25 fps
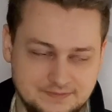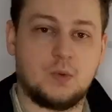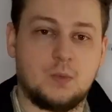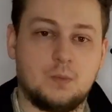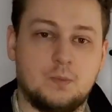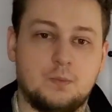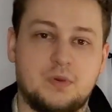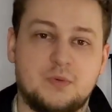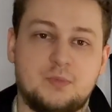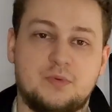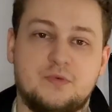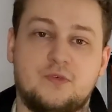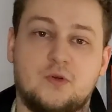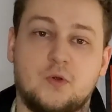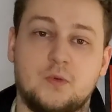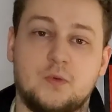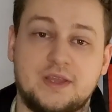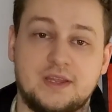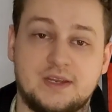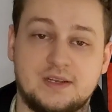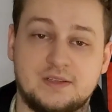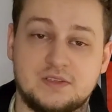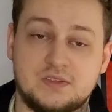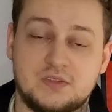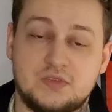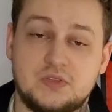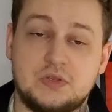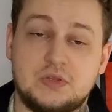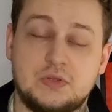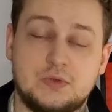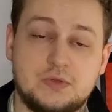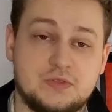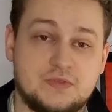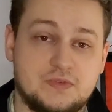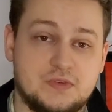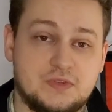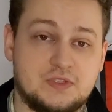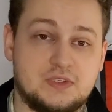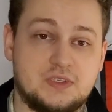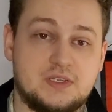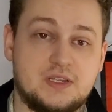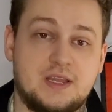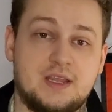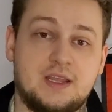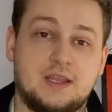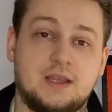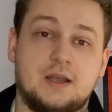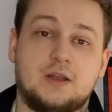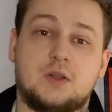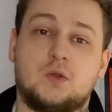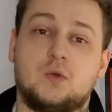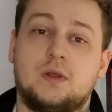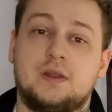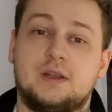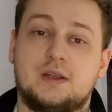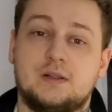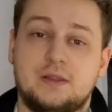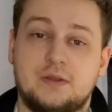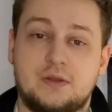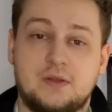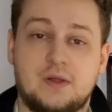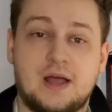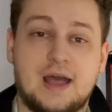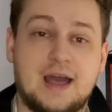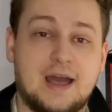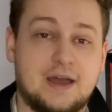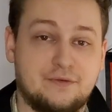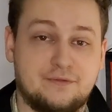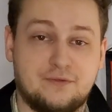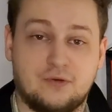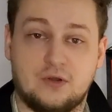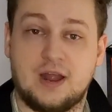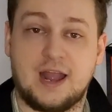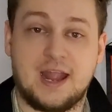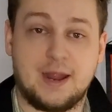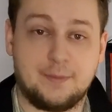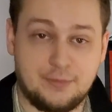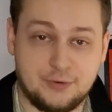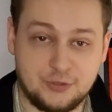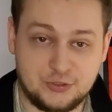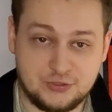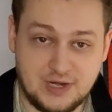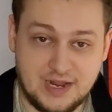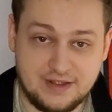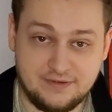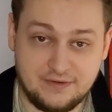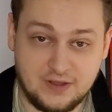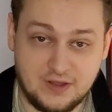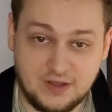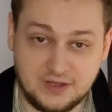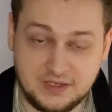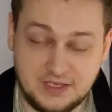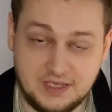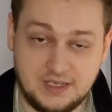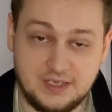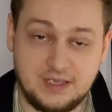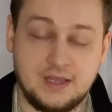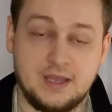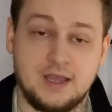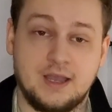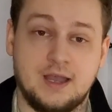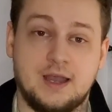But before we get into the news for today, a quick little ad for Hyperdrive Hockey.